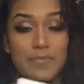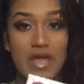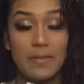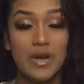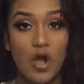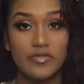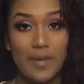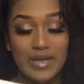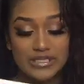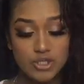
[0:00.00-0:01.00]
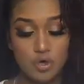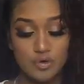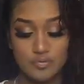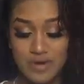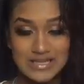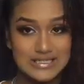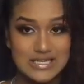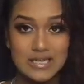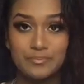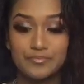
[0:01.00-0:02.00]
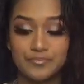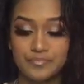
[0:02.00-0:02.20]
The pigment on them is crazy.